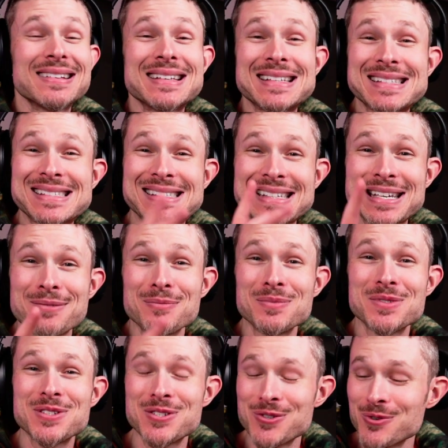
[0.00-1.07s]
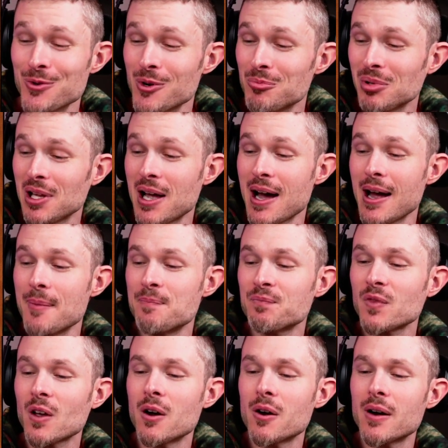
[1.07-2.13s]
it seems to apply.
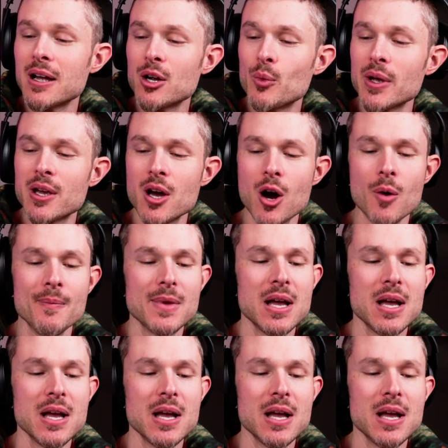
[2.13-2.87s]
All right, here we go.